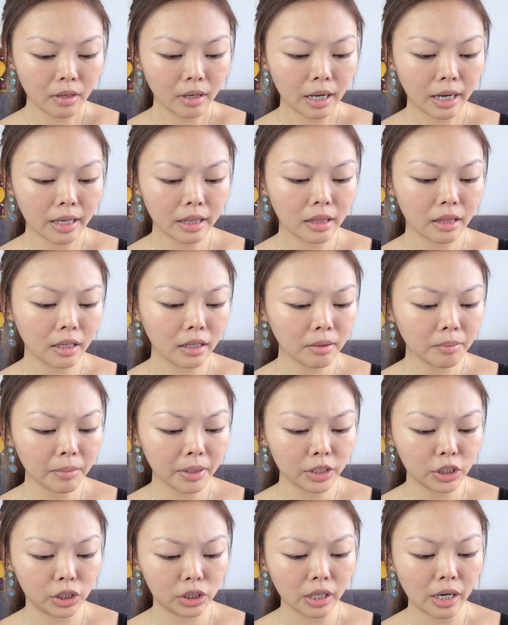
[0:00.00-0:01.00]
I think
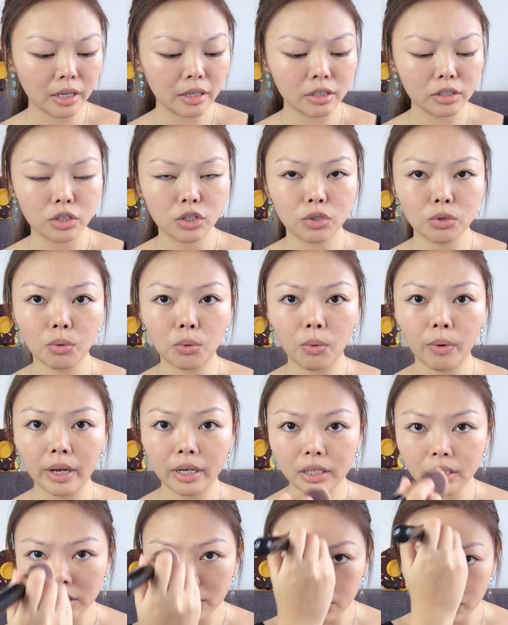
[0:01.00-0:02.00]
my shade is
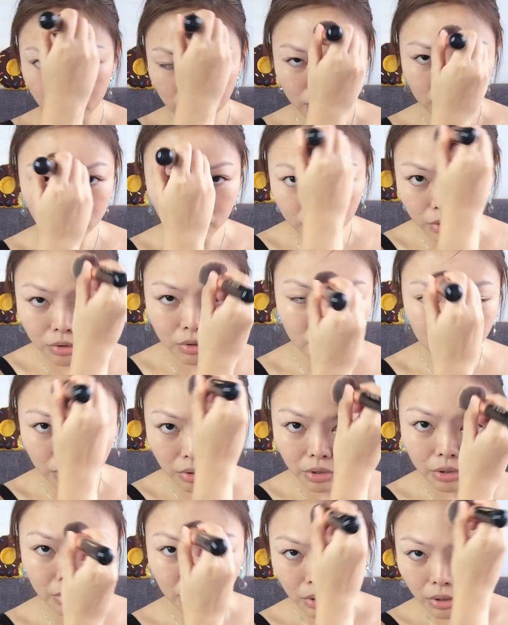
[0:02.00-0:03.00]

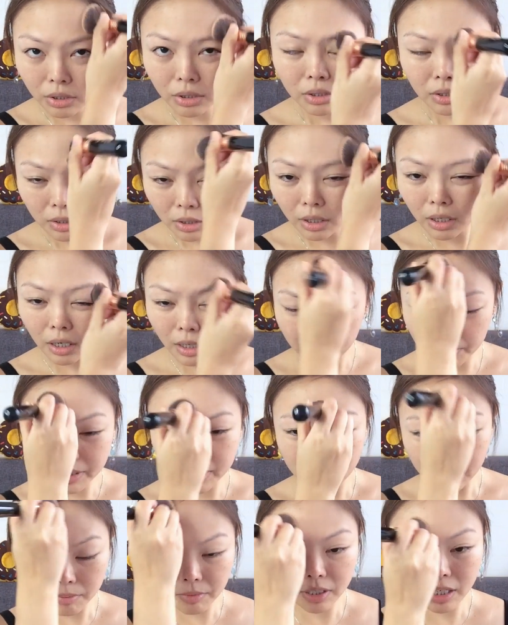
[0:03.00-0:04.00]
20020,
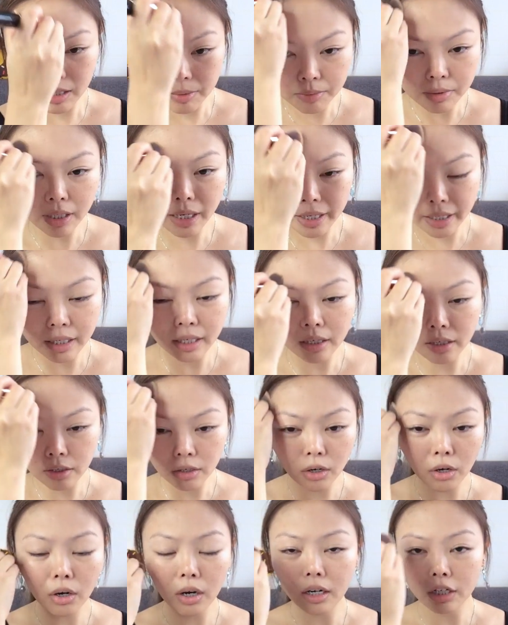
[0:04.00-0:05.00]
but sometimes I can
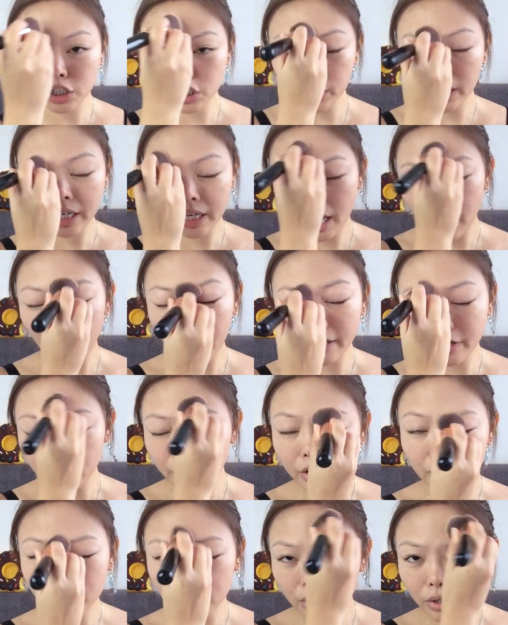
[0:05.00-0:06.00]
go a shade
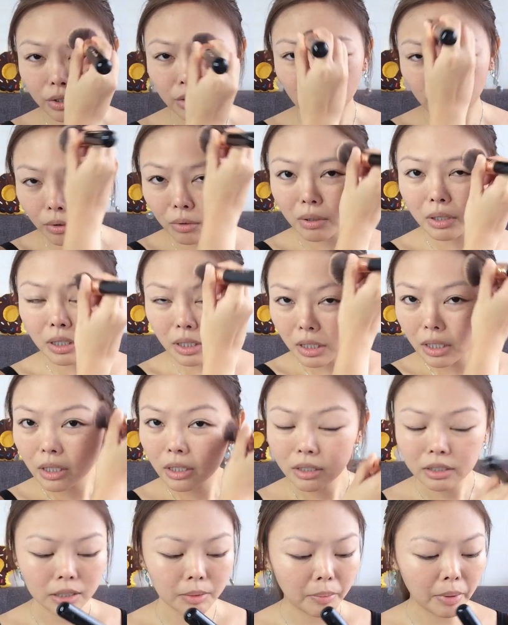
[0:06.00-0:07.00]
higher or lower
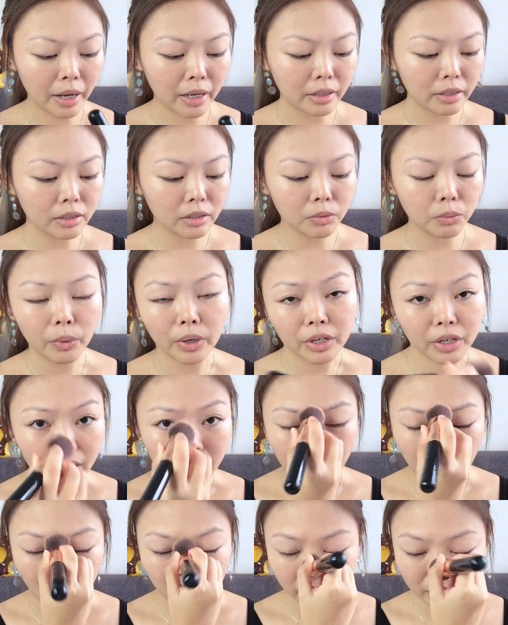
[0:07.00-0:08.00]
depending on whether I
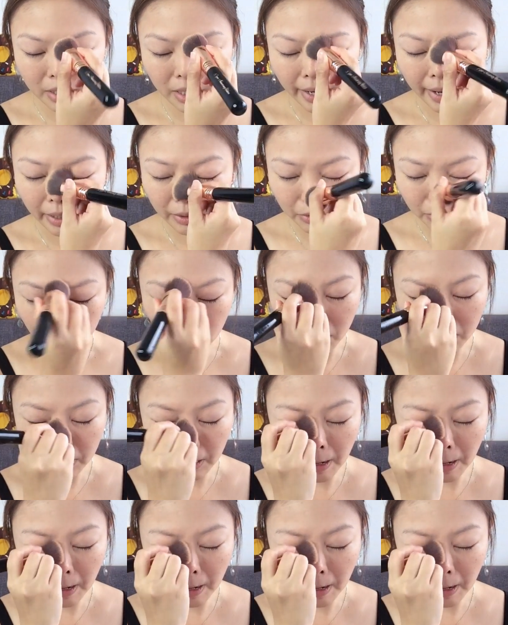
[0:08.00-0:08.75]
have a tan or not.